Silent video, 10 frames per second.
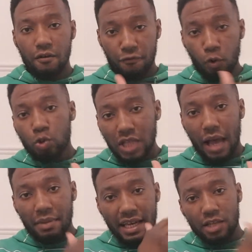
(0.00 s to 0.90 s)

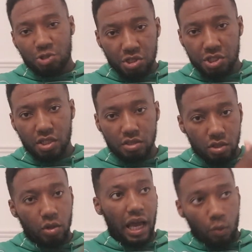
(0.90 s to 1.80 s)
full-time electrician, you
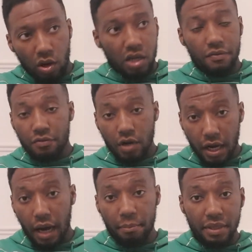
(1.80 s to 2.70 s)
know, like working for a
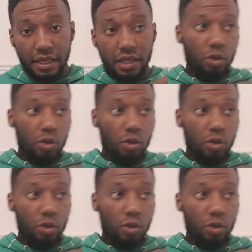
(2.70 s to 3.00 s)
company,